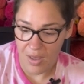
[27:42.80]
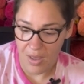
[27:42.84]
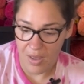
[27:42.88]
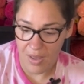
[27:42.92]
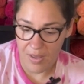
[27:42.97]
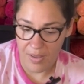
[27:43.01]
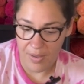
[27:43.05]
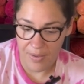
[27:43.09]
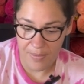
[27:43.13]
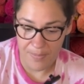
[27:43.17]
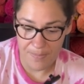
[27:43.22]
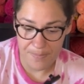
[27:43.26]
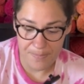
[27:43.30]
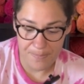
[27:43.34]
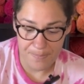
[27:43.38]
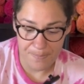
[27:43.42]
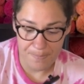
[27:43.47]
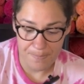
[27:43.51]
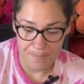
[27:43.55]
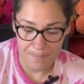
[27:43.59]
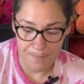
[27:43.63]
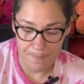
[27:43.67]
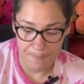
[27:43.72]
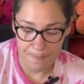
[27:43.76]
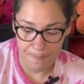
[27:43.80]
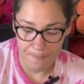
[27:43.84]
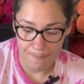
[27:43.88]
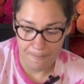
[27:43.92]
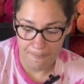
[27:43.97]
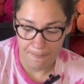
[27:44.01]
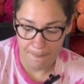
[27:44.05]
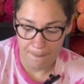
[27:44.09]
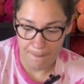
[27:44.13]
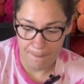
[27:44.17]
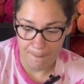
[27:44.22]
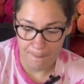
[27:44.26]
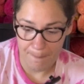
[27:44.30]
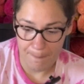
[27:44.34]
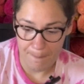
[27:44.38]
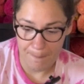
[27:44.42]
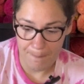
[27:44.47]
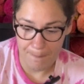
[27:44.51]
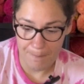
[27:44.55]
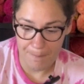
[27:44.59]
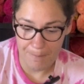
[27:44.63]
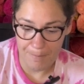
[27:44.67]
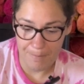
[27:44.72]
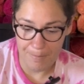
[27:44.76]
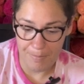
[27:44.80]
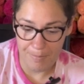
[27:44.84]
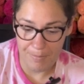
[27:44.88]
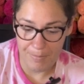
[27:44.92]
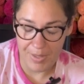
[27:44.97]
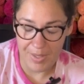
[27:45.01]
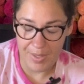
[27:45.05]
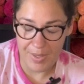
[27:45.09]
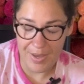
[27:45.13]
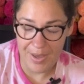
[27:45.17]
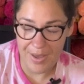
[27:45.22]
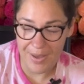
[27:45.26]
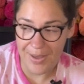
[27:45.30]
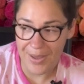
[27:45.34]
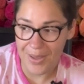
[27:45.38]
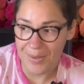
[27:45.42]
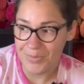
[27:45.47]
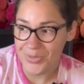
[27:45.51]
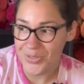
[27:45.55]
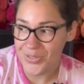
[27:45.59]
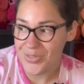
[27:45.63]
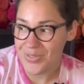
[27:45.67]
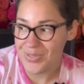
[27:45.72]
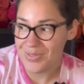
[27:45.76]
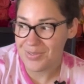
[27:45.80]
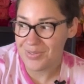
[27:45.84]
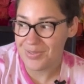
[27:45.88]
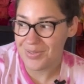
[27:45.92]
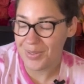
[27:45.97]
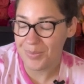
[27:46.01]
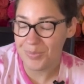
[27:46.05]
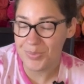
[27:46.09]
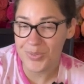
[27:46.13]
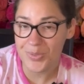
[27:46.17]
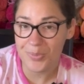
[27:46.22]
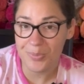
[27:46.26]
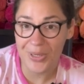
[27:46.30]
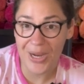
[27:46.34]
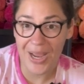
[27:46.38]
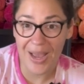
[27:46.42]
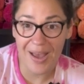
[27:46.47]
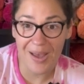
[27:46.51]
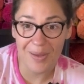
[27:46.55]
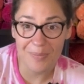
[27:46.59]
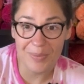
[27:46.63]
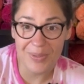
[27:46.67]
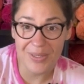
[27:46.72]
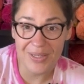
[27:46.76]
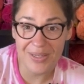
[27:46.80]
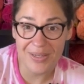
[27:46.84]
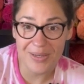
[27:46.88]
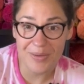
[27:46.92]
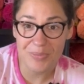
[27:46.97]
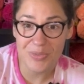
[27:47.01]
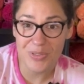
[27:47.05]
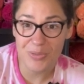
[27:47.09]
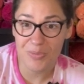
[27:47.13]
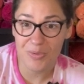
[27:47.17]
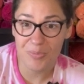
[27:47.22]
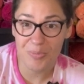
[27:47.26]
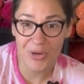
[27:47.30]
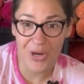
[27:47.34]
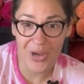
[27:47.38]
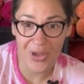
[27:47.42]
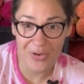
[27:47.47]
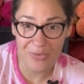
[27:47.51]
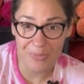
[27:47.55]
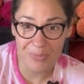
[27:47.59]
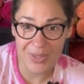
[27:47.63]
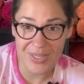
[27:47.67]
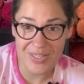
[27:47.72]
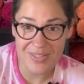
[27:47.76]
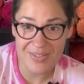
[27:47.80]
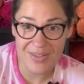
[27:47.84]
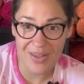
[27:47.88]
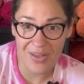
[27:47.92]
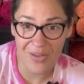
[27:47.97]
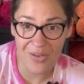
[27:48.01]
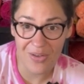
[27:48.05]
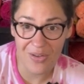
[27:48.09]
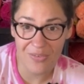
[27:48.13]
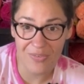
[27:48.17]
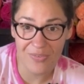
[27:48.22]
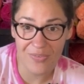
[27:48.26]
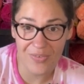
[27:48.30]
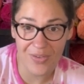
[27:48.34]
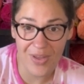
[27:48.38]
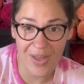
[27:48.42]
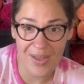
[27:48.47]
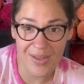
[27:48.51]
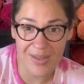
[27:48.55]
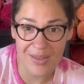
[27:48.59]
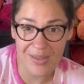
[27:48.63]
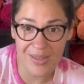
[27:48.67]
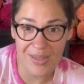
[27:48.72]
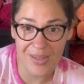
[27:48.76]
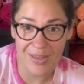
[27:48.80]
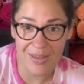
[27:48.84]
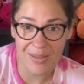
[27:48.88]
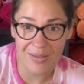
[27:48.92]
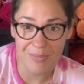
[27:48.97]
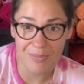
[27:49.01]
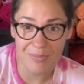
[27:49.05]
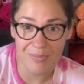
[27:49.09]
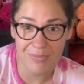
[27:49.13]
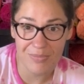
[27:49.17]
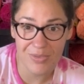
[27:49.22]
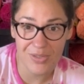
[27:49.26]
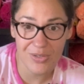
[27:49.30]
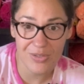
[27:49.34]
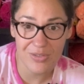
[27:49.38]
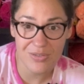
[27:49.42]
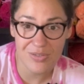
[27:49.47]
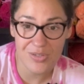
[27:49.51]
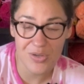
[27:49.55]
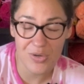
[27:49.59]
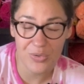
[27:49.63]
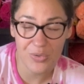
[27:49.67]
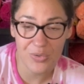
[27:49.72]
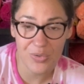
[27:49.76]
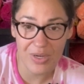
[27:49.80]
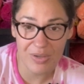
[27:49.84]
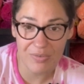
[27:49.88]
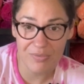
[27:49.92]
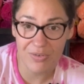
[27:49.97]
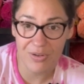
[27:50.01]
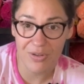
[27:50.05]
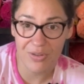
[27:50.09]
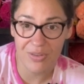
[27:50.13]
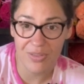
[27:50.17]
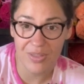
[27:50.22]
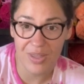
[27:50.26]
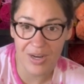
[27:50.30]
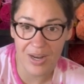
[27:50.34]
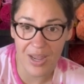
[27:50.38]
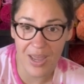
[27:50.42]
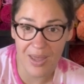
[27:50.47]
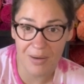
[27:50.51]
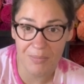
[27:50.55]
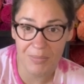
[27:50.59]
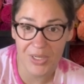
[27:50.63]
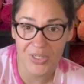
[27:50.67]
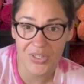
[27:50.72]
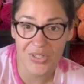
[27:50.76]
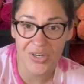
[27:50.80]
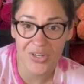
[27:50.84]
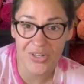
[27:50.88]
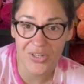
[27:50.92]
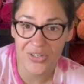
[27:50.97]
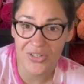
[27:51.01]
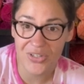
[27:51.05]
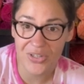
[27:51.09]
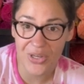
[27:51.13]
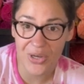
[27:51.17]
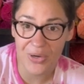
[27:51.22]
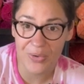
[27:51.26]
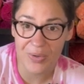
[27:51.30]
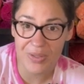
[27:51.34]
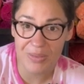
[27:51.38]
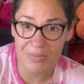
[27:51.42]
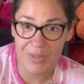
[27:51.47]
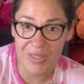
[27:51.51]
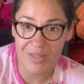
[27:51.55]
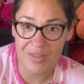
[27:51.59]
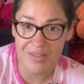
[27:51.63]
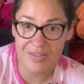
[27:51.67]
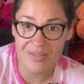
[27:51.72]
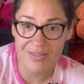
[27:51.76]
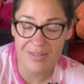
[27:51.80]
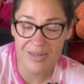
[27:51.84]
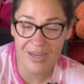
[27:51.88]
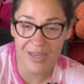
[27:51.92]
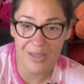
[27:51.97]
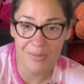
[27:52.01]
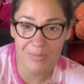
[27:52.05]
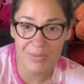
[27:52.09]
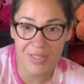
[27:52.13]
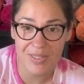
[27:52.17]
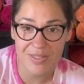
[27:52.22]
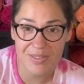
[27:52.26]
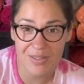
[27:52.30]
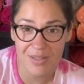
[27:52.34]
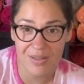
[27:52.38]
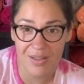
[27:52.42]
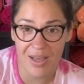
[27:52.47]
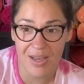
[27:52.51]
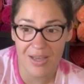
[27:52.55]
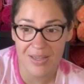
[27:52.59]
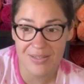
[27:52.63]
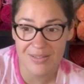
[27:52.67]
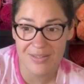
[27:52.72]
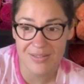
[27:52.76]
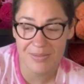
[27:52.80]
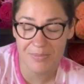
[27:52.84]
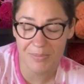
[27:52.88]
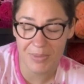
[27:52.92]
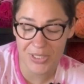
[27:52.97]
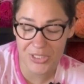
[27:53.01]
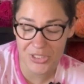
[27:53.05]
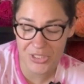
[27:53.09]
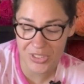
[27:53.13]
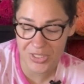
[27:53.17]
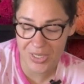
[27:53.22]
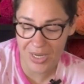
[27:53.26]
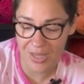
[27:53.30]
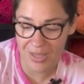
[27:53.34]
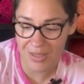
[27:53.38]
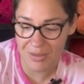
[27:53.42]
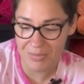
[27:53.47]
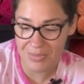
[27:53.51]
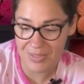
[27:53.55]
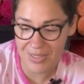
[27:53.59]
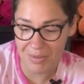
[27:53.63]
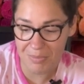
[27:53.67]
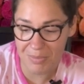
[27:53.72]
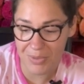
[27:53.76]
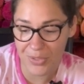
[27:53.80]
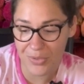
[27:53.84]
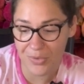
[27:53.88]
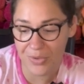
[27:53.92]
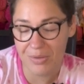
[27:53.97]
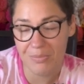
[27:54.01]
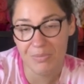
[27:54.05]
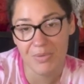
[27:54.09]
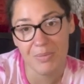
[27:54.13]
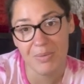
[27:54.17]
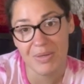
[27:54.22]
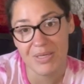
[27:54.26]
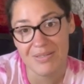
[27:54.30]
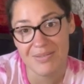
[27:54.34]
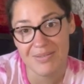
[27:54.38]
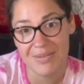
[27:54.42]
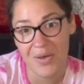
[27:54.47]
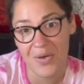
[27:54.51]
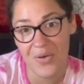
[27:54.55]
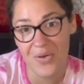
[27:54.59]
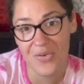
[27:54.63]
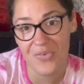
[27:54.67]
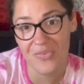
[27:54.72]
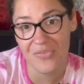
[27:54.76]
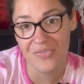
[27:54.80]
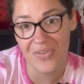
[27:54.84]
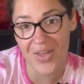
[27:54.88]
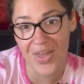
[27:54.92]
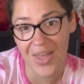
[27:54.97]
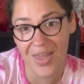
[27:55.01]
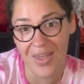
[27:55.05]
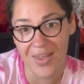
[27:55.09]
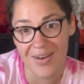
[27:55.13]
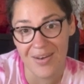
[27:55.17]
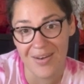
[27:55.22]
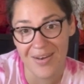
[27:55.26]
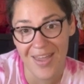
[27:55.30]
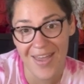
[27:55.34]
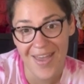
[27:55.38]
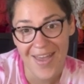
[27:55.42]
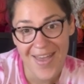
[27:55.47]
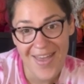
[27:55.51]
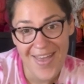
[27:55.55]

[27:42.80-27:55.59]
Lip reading: But yeah, I'm super happy. I'm super proud of myself. I am so grateful that I had my daughter to go with me this time, because the last bunch of times I've been going by myself and